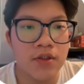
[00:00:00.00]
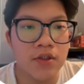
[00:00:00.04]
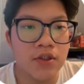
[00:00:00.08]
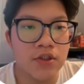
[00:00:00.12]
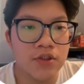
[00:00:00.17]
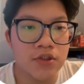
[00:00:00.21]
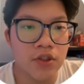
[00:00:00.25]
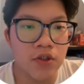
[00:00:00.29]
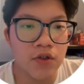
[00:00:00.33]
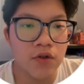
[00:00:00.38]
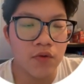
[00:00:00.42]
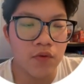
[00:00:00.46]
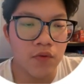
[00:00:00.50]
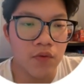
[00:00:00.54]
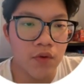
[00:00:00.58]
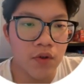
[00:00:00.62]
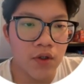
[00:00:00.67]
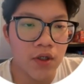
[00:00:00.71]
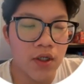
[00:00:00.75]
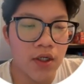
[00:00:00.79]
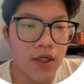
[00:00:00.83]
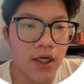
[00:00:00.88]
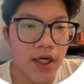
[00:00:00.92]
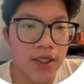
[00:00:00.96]
So
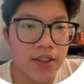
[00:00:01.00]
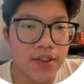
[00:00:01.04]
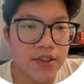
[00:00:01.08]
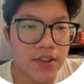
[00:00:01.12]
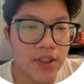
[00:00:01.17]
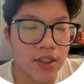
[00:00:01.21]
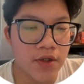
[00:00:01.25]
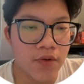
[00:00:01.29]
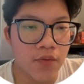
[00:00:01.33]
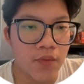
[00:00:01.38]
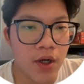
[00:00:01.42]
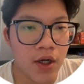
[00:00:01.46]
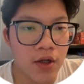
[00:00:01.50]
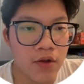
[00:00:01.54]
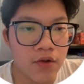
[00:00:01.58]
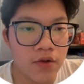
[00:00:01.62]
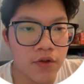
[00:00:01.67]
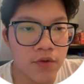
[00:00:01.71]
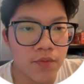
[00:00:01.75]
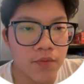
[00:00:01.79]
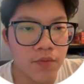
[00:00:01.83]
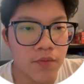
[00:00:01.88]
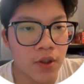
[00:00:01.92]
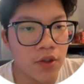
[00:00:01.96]
I set a while
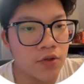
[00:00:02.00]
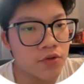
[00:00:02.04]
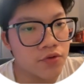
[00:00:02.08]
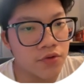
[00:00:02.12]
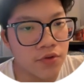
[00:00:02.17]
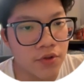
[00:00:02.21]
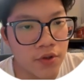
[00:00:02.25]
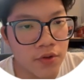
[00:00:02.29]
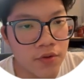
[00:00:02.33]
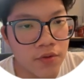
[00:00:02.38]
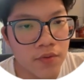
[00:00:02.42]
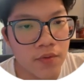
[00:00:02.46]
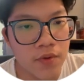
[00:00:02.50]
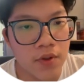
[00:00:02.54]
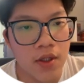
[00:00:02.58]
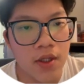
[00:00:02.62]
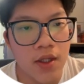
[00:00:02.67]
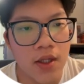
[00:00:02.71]
loop, while true.